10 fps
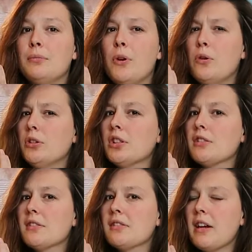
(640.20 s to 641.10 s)

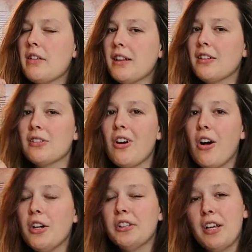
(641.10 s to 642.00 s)
holders, I think they're
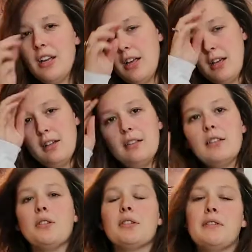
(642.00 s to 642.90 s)
called.
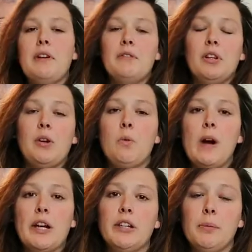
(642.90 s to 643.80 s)
So instead of having to like
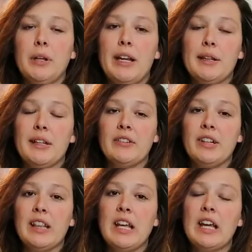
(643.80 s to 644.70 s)
wire up lights and
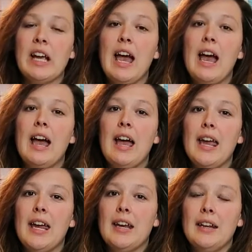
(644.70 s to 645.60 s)
everything,
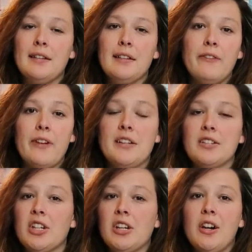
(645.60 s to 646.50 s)
it's a
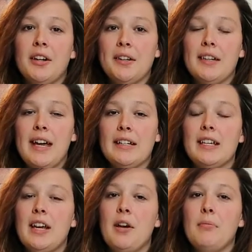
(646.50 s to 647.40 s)
fixture all set.
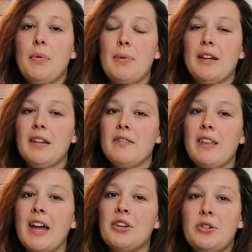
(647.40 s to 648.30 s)
But because of
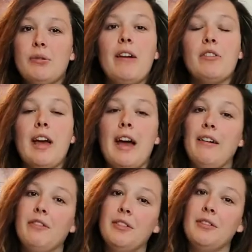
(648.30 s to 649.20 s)
that, you do have to
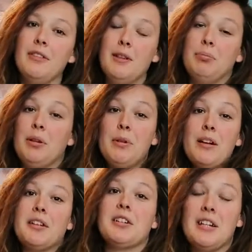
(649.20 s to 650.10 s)
have the
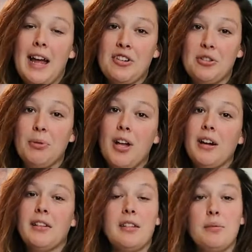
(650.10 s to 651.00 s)
plugs already attached, the
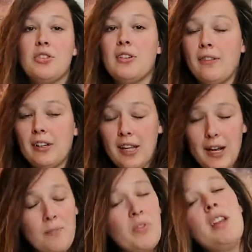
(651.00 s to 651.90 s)
plug and the switch and
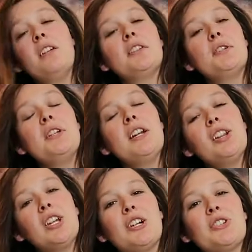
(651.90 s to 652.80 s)
everything. So you need a
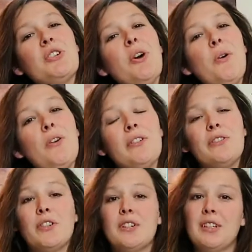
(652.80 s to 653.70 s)
larger hole
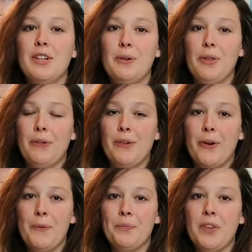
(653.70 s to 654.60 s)
for it to go through.